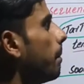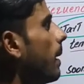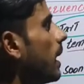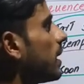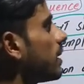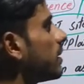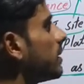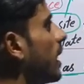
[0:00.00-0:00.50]

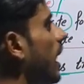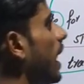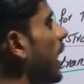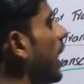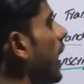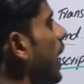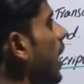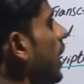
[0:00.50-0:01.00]
but the
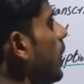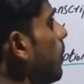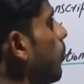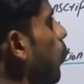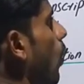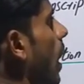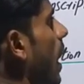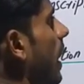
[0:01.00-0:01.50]
end
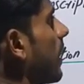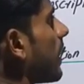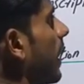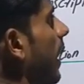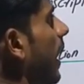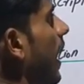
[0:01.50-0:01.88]
point,